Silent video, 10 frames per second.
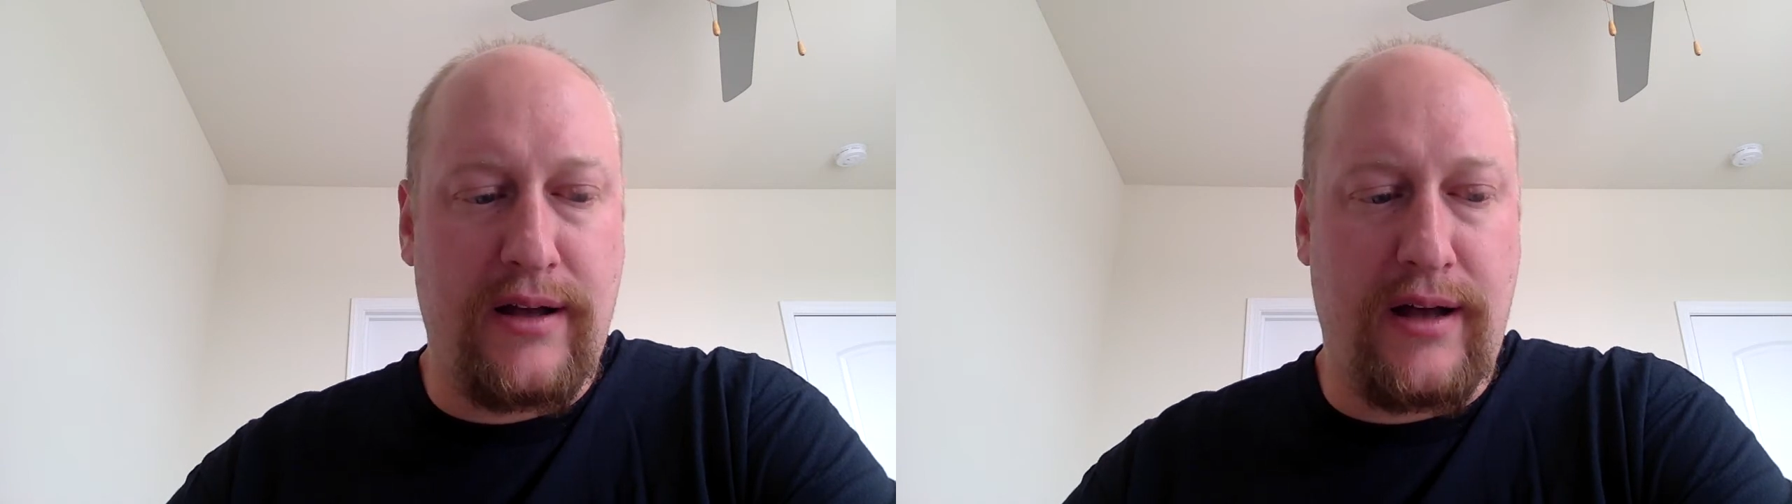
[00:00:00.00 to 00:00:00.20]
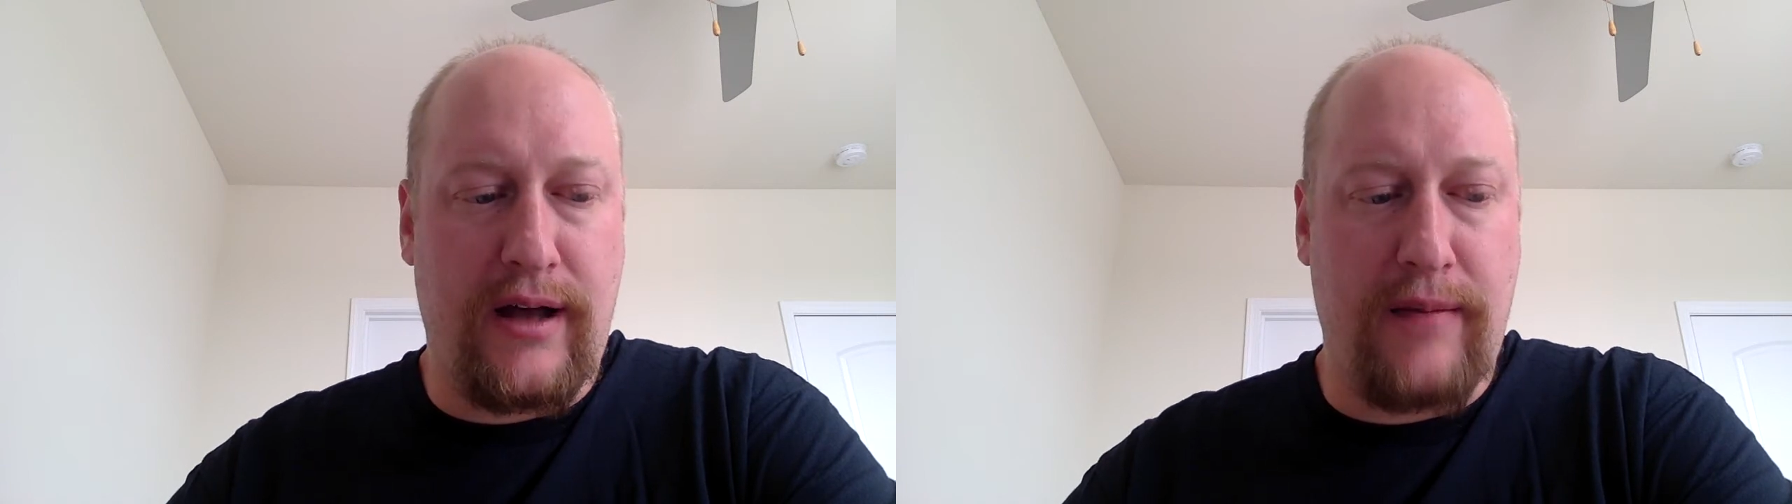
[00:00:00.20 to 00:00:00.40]

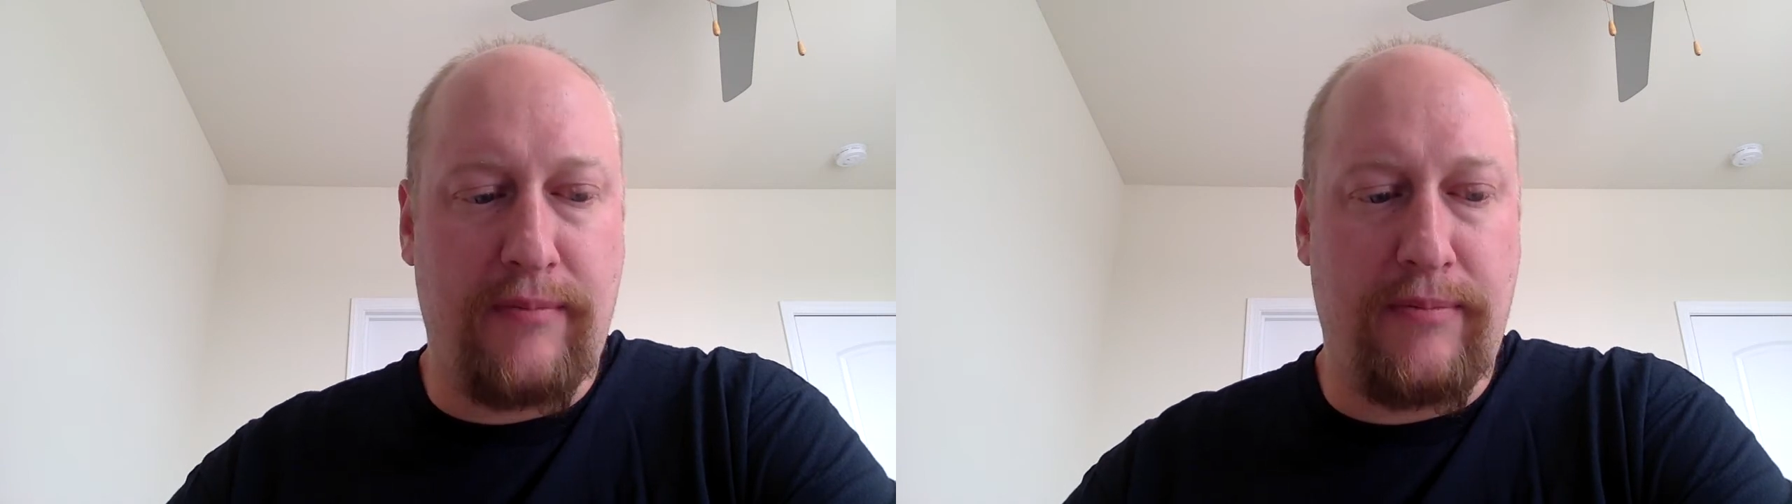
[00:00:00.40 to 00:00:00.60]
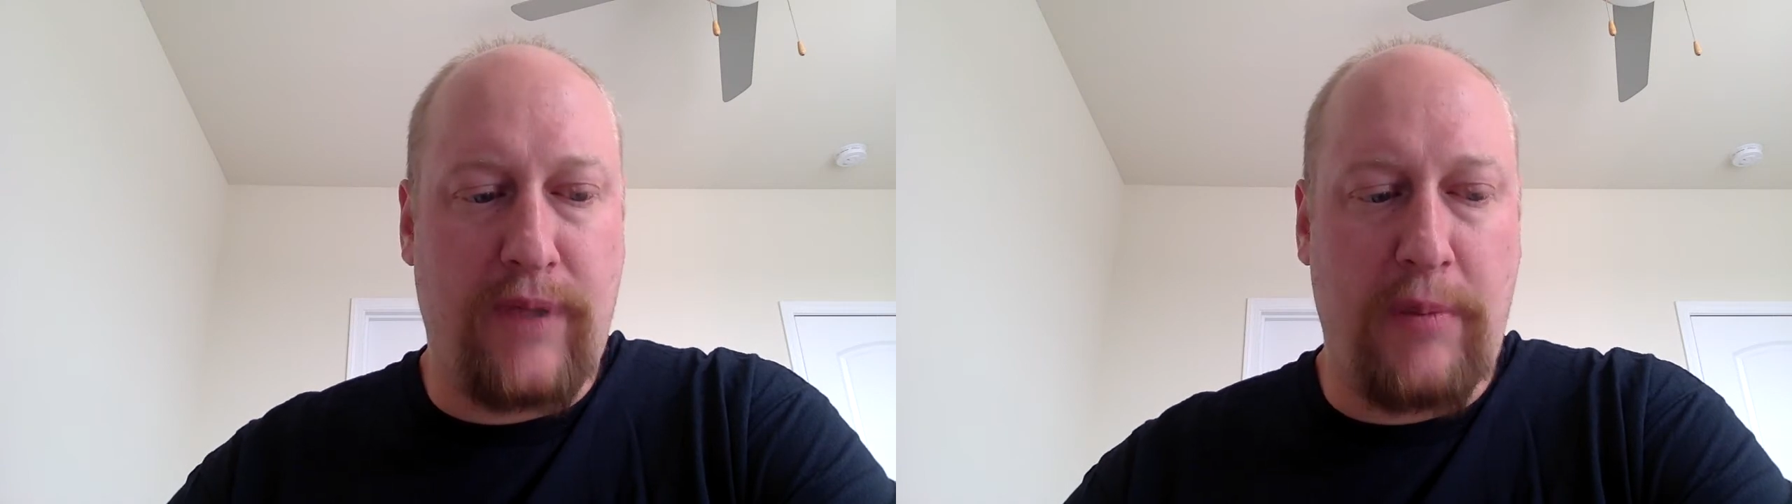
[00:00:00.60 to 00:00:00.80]

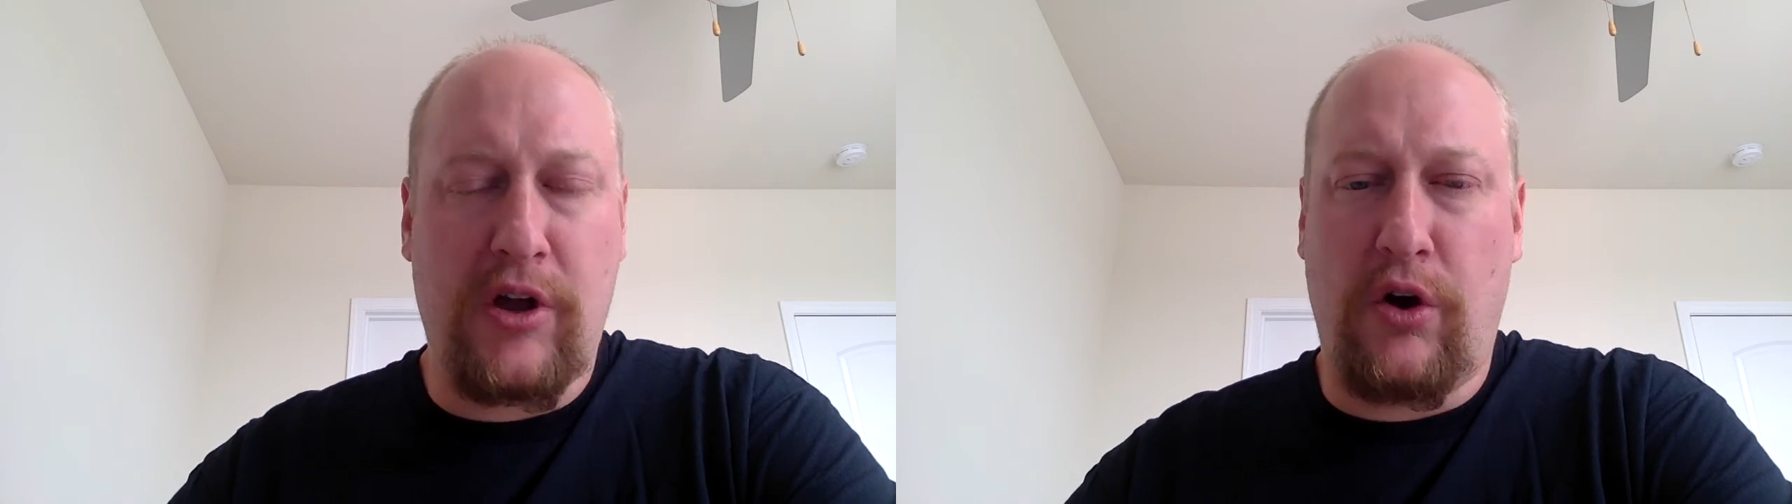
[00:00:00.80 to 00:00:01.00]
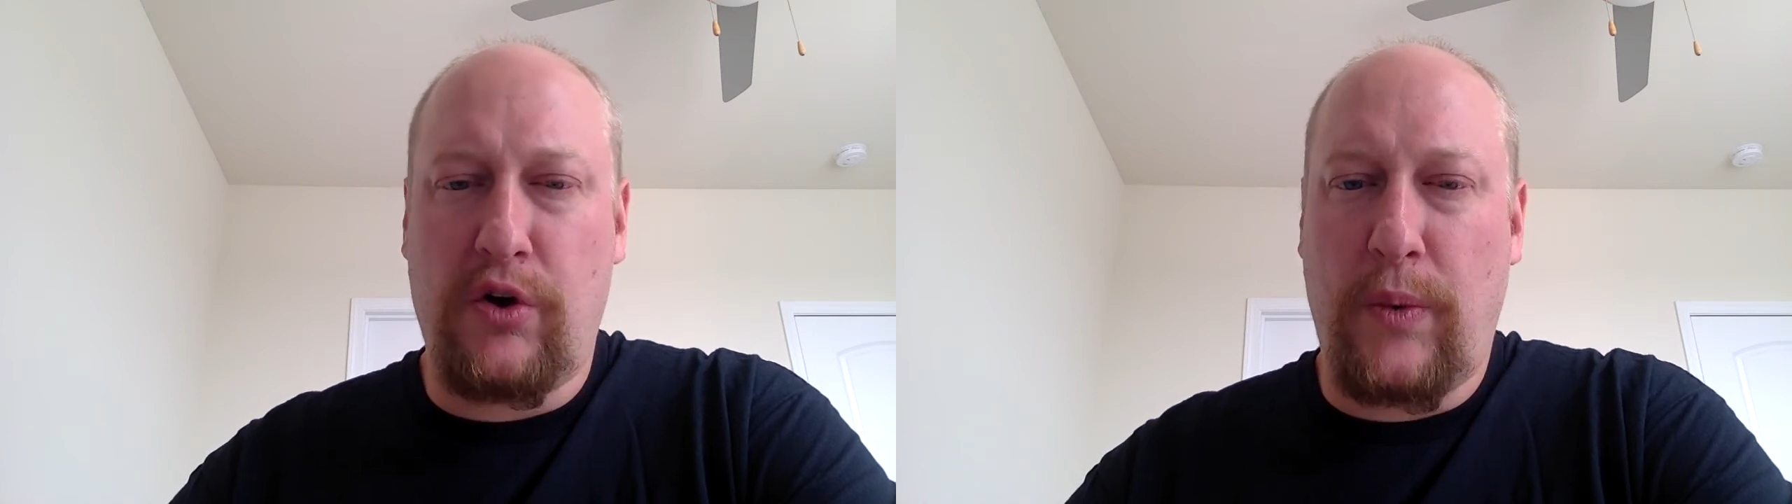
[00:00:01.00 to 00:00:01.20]
I'll be
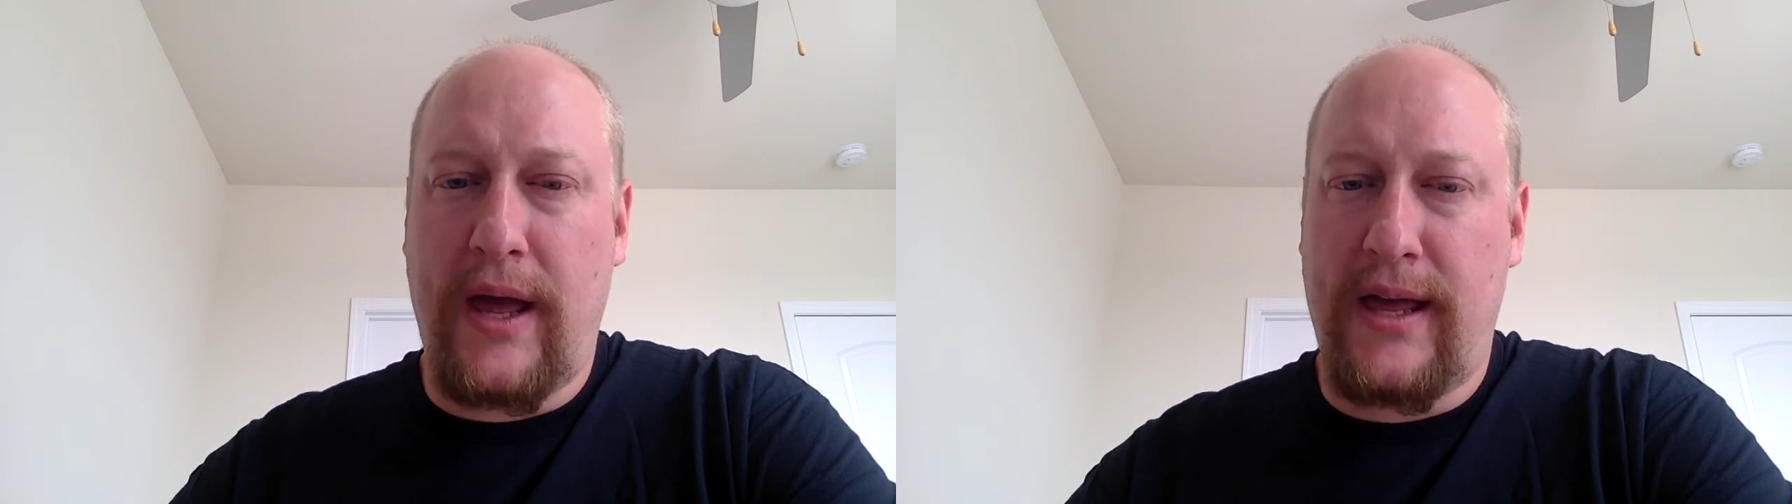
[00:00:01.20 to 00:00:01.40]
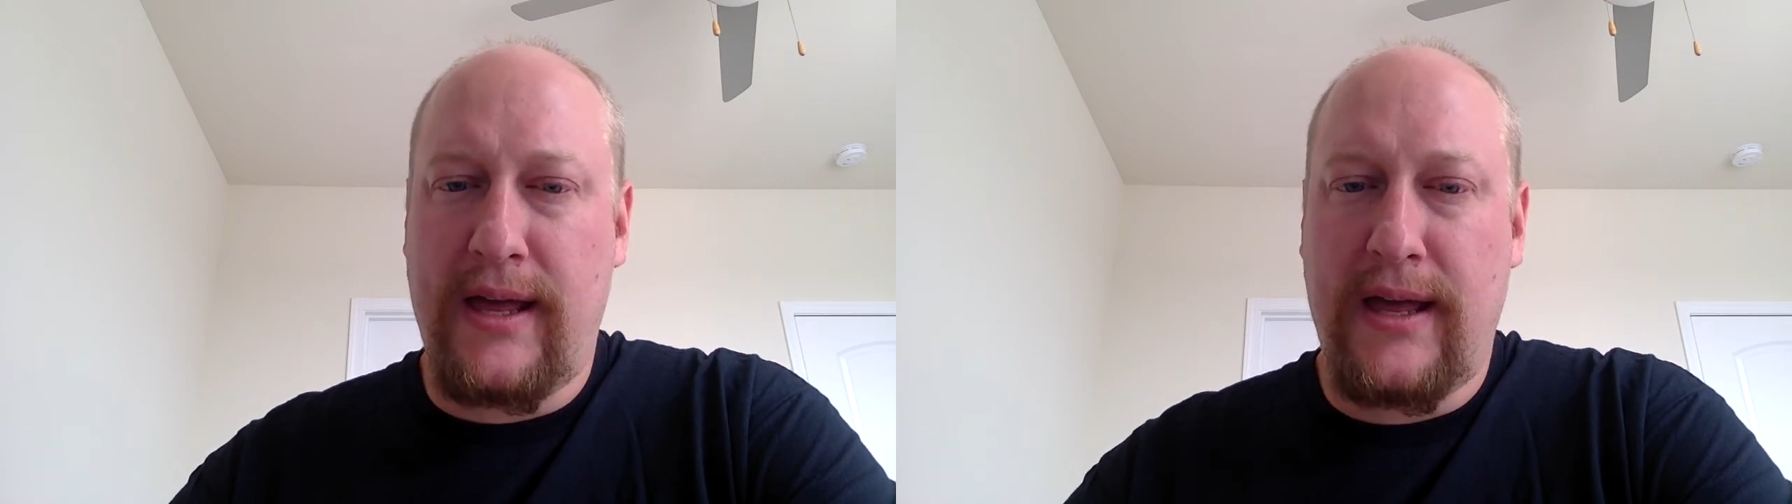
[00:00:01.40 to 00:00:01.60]
going
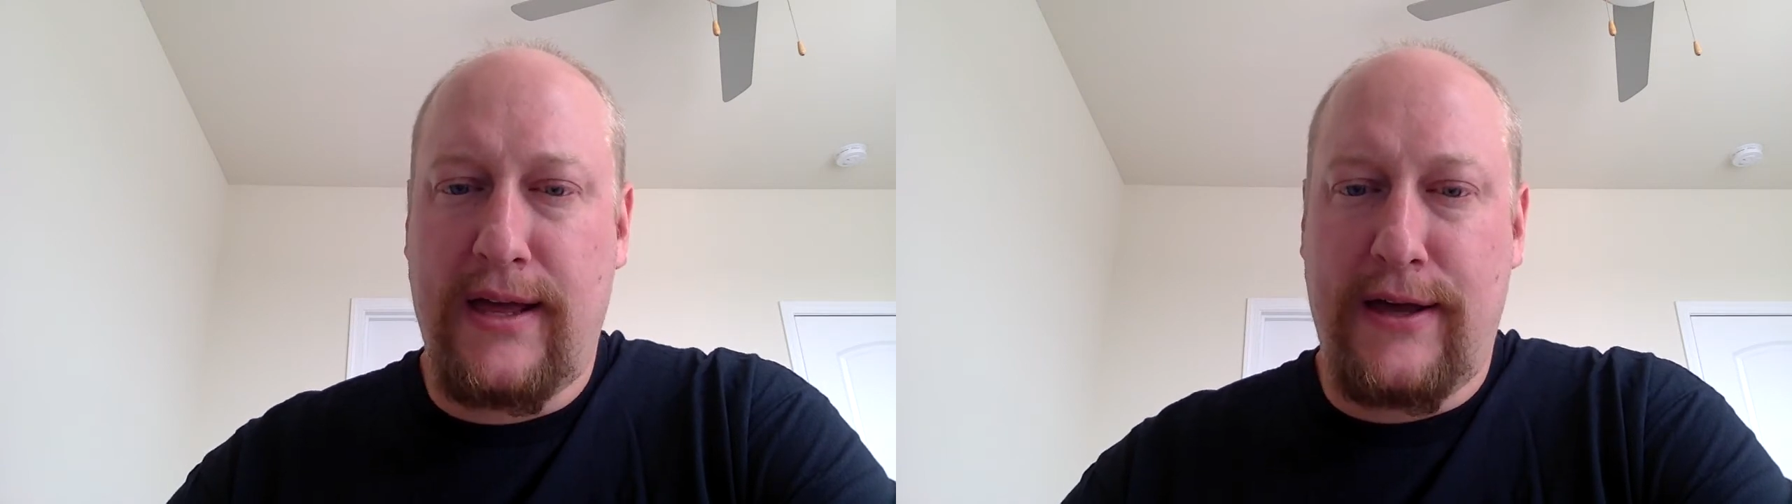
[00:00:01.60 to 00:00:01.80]
away